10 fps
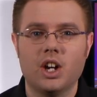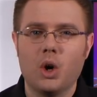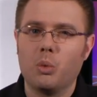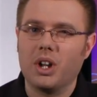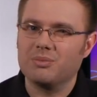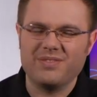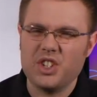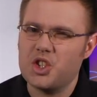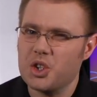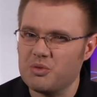Testing and
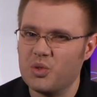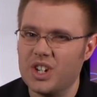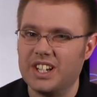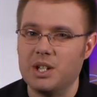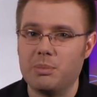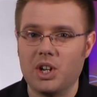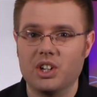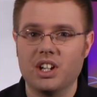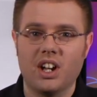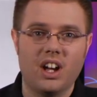how to troubleshoot when
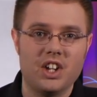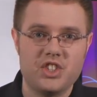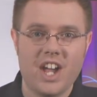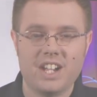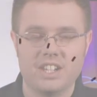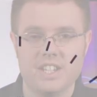something goes wrong.